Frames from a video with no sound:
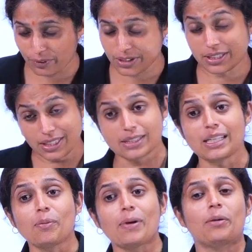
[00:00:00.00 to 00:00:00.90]
which
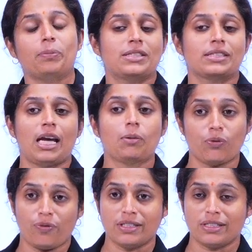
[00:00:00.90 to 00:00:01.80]
describe and prescribe
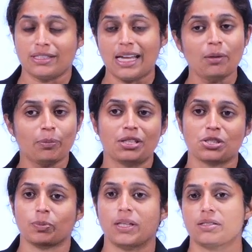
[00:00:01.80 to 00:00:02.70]
offences and
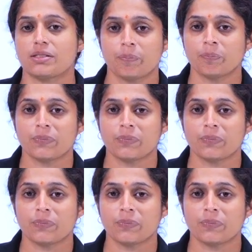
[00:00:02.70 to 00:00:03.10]
punishments,